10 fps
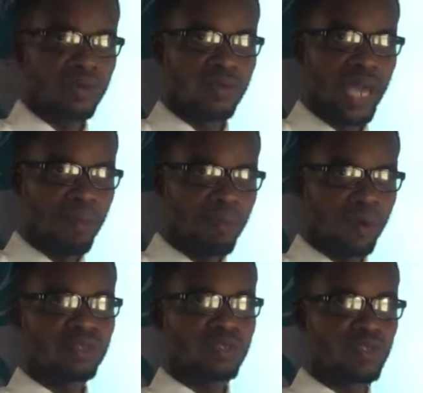We are
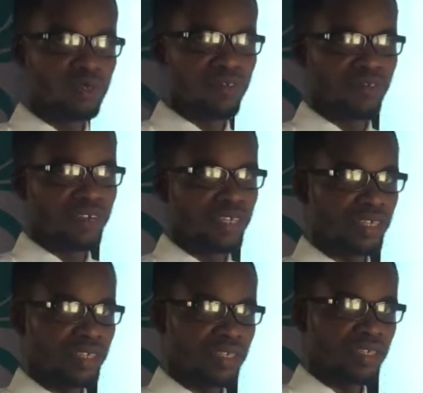born to be free.
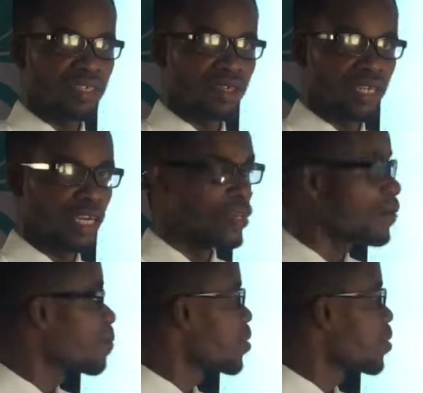Okay?